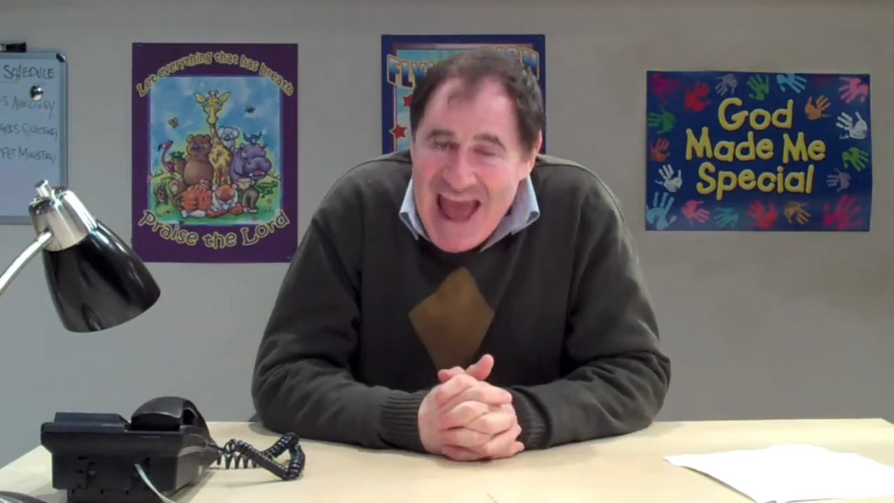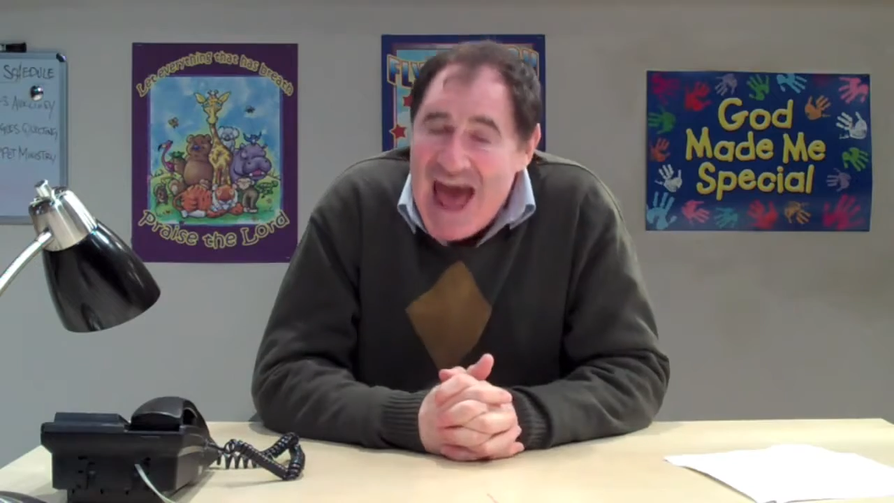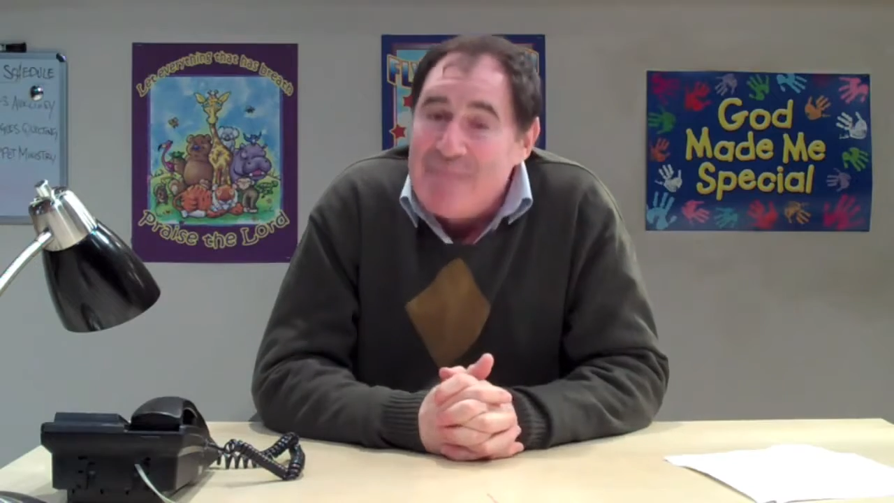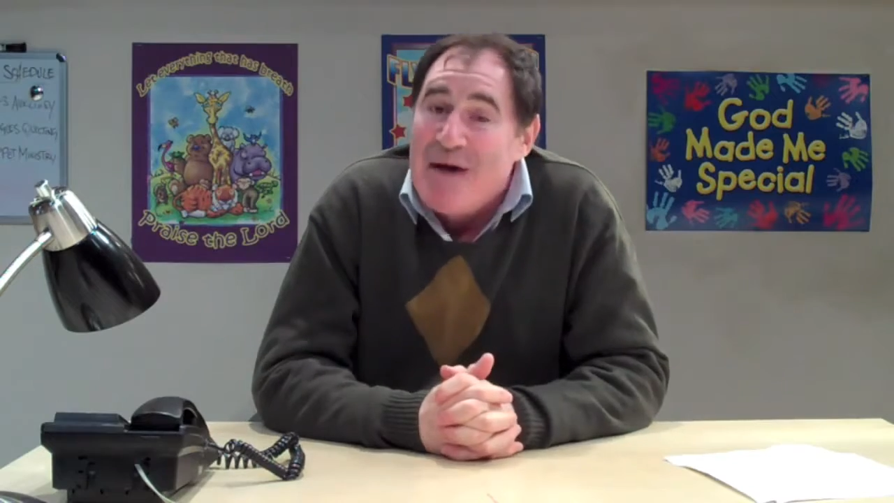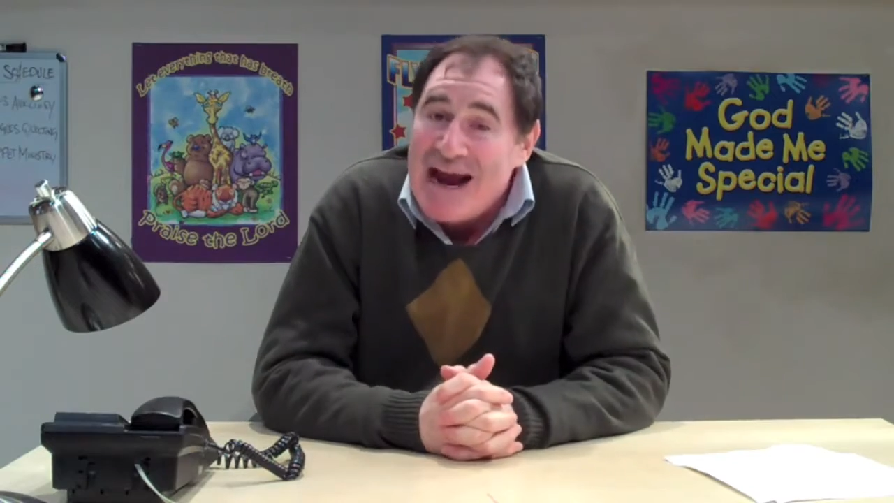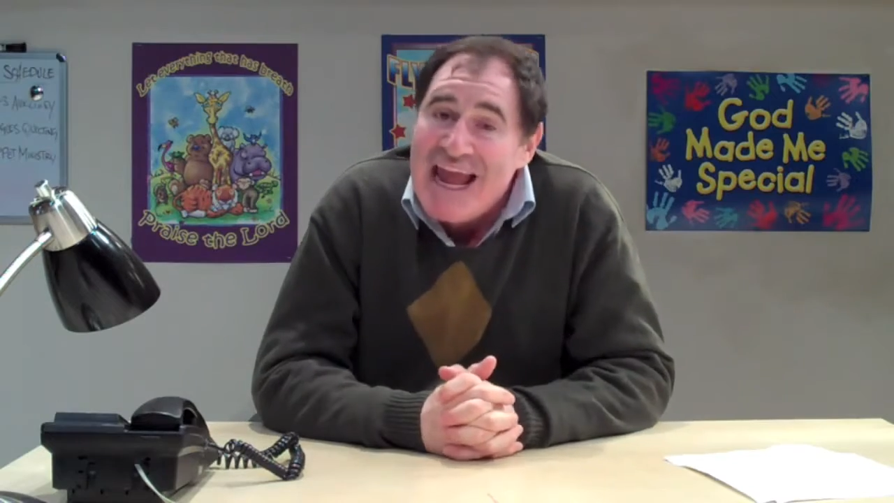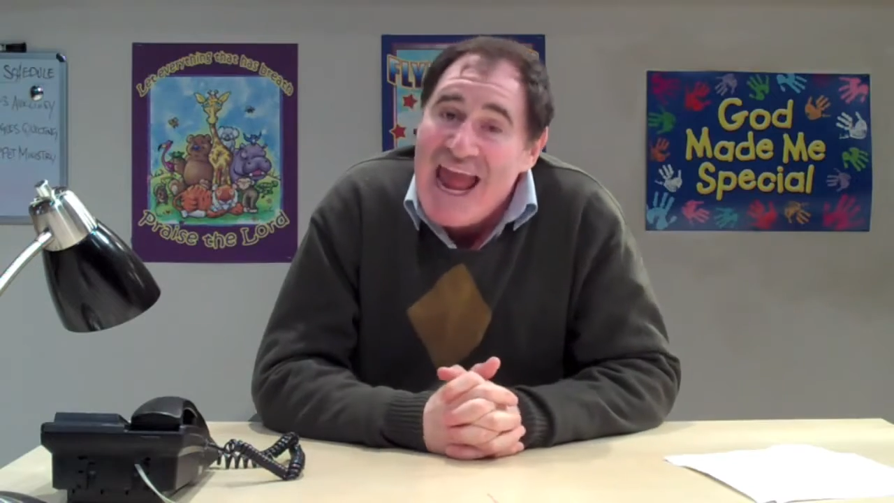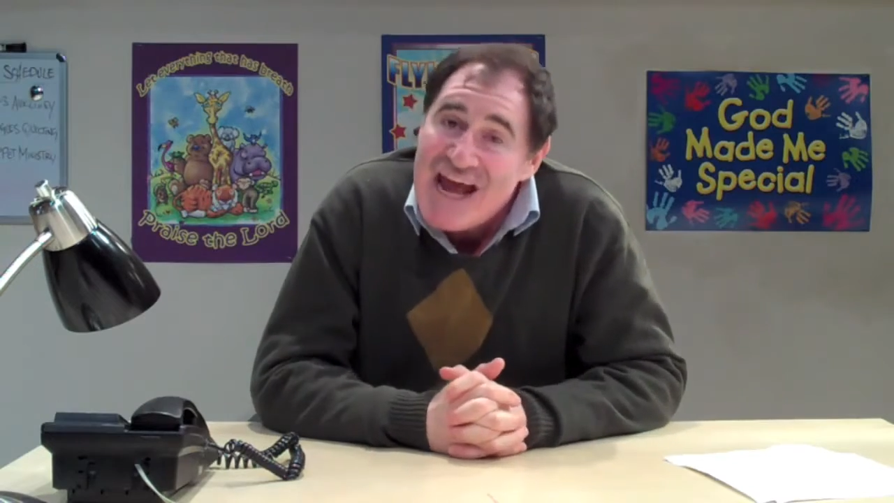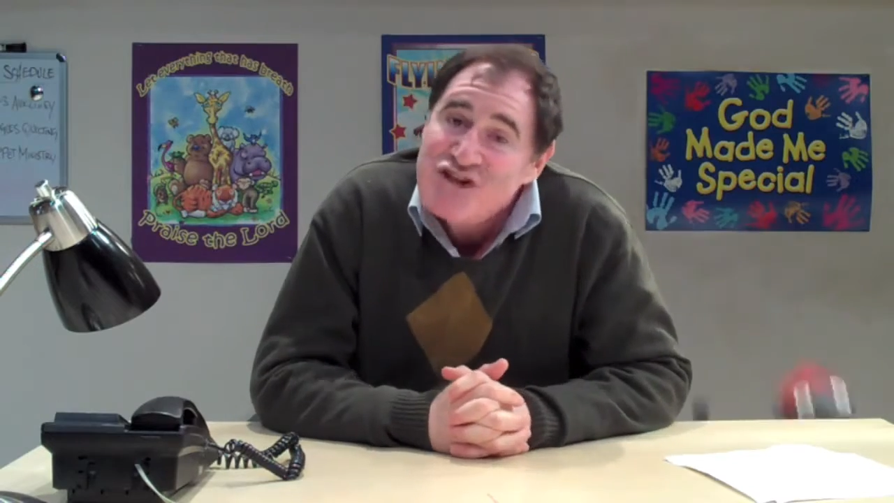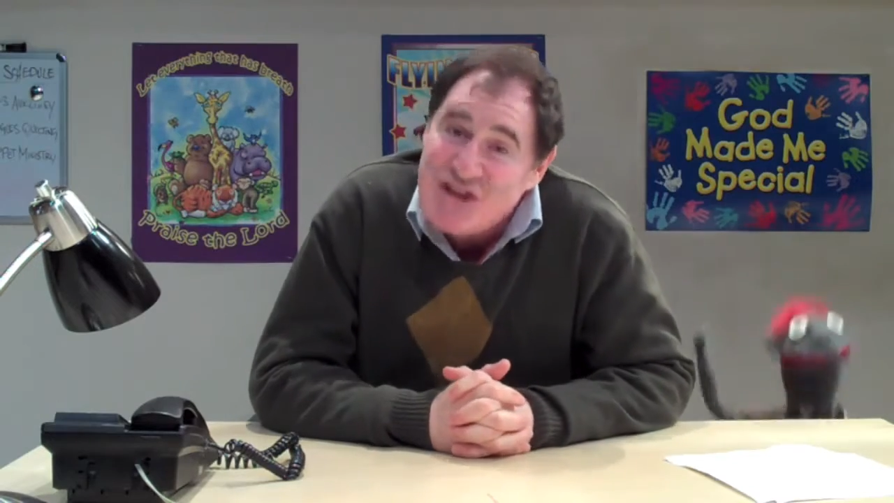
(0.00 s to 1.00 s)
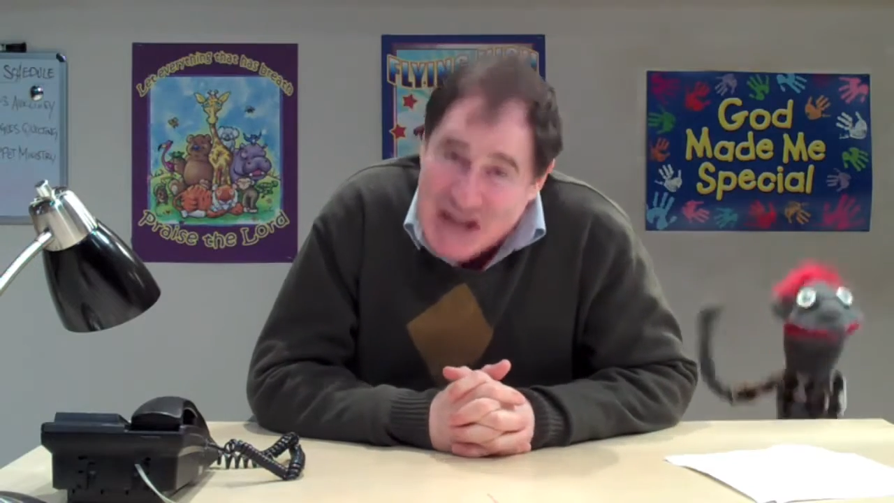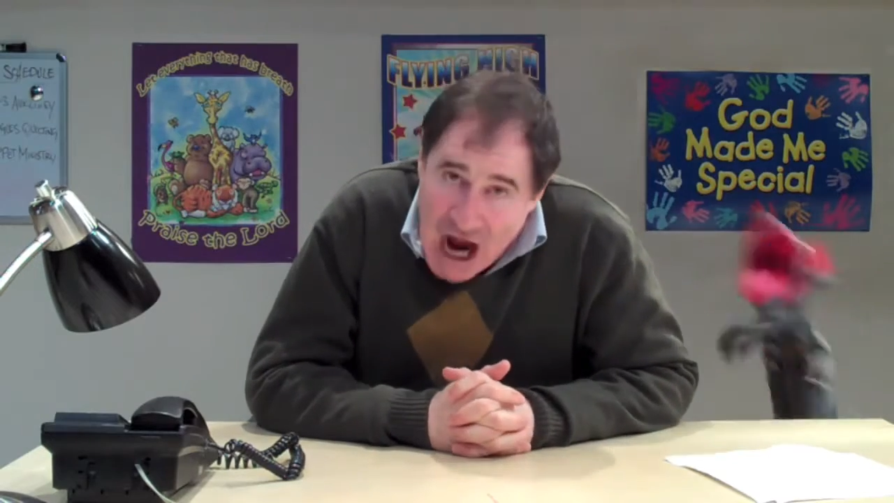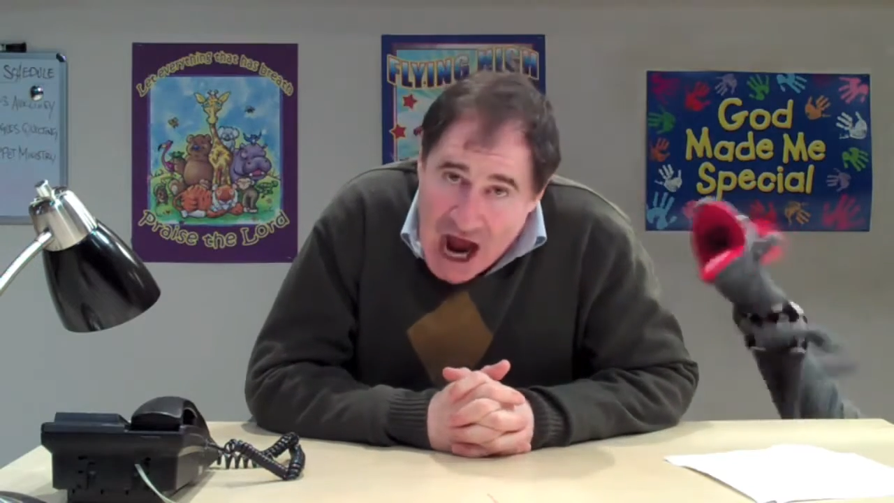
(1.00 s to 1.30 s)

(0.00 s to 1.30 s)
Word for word: and my hand to God.